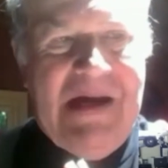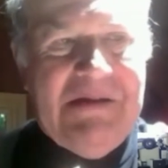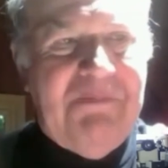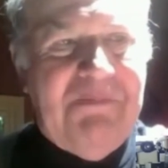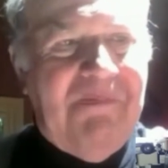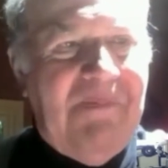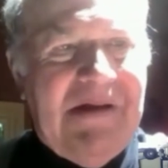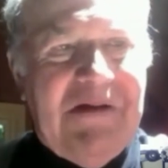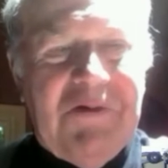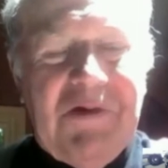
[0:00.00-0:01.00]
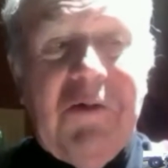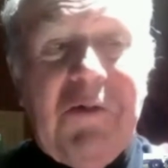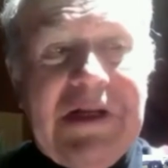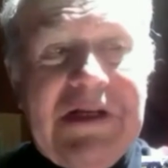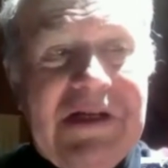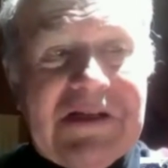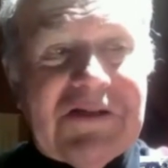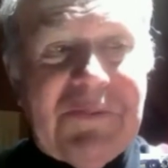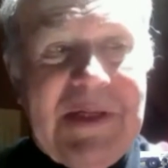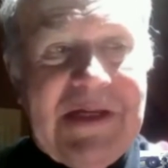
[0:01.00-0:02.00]
don't know what he
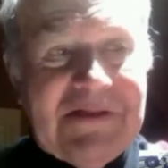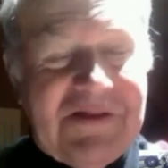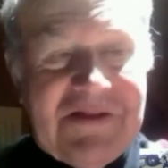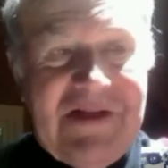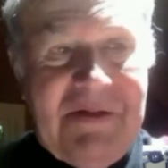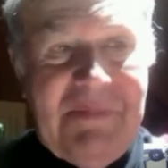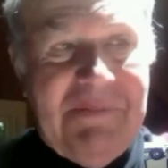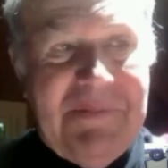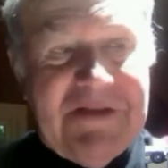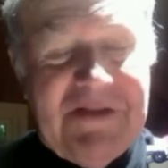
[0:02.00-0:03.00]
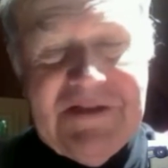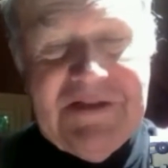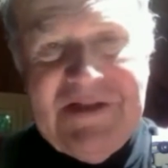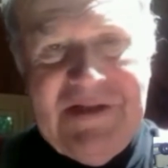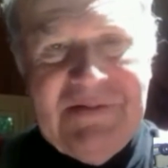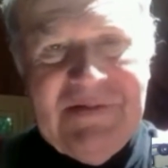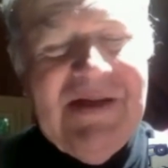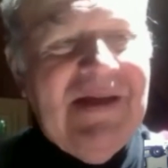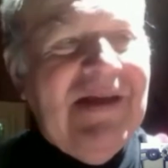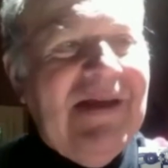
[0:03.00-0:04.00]
does because it's not my business. And
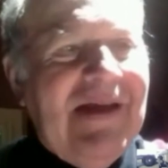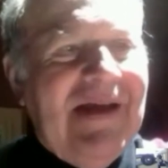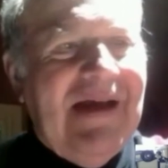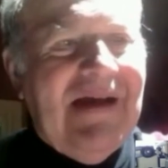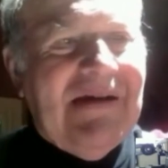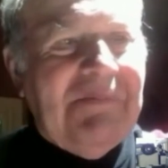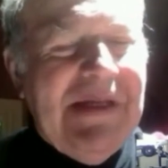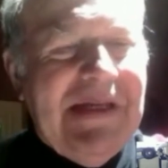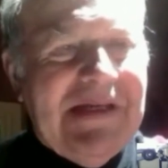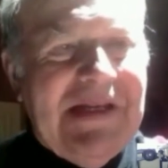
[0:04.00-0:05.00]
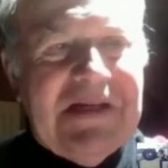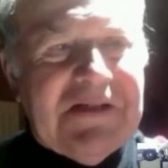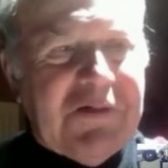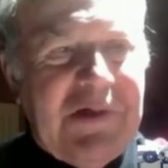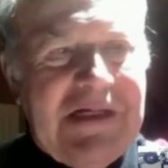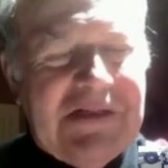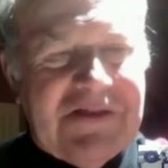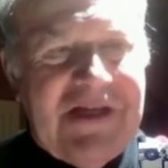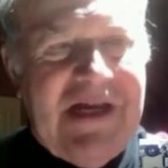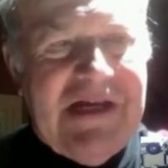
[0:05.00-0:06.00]
being an industry
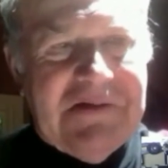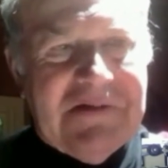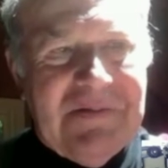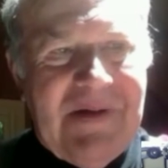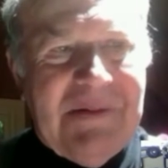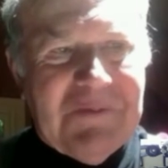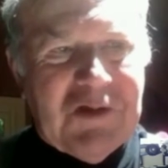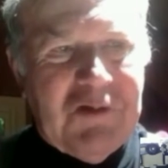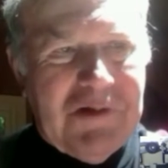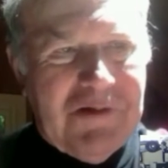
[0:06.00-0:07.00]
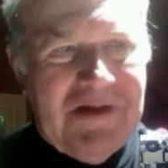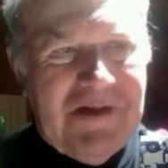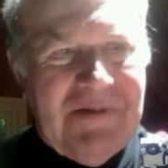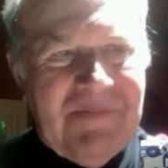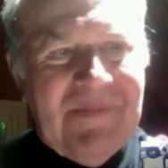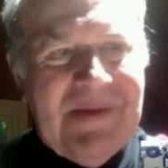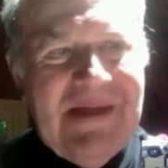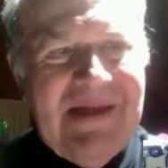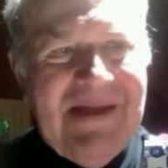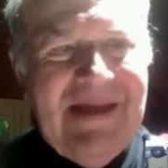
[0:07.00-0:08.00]
insider, I'm sure that
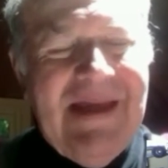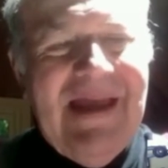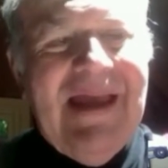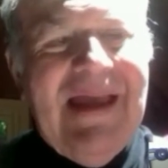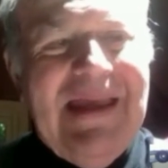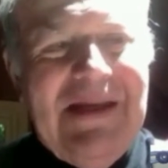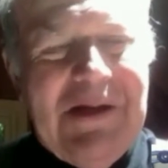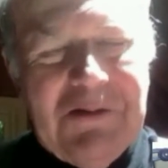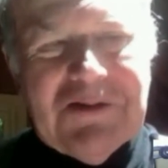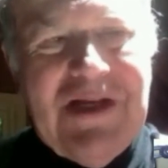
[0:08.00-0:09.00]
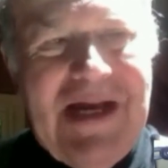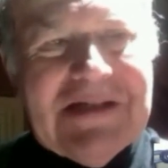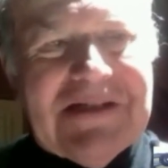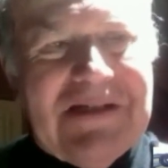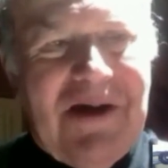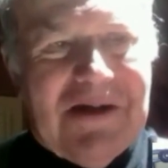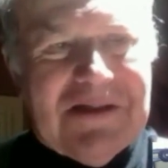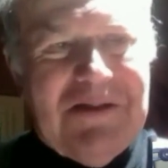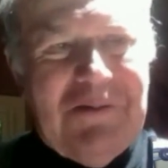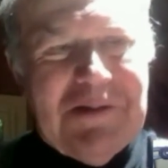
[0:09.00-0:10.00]
he knows not to
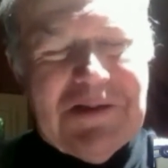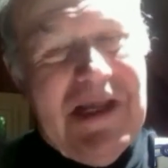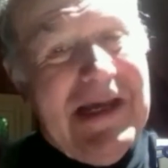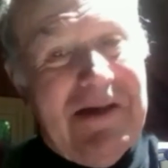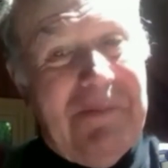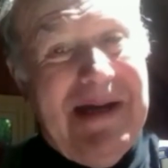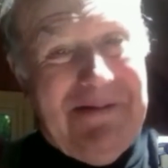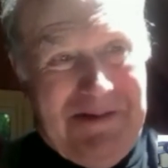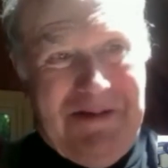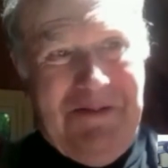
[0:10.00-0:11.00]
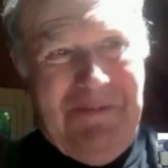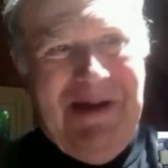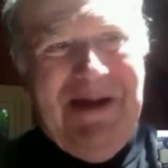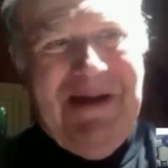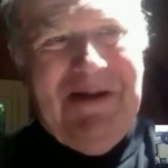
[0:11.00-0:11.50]
talk to his dad about too